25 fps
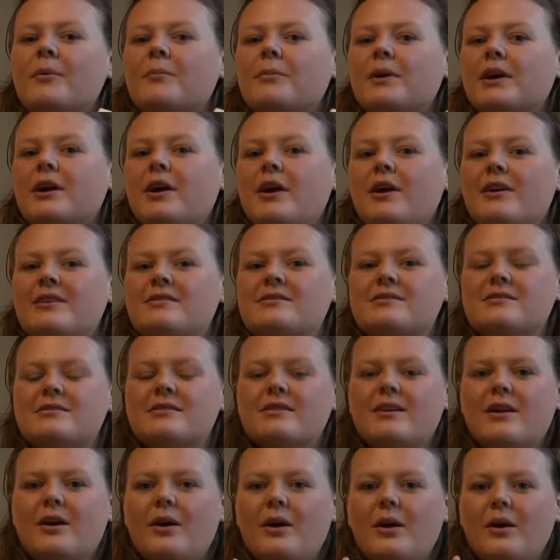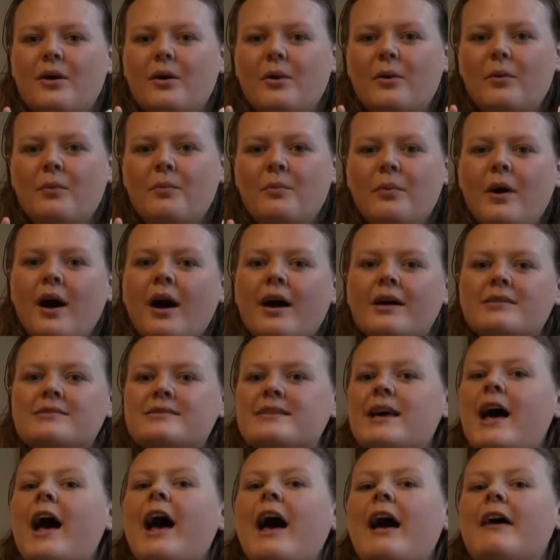Because
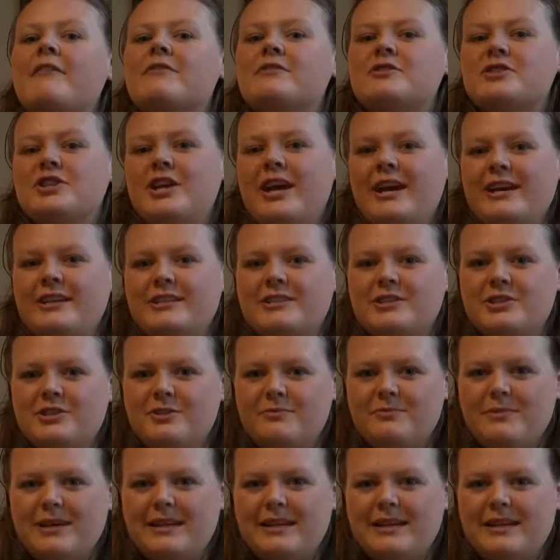words have changed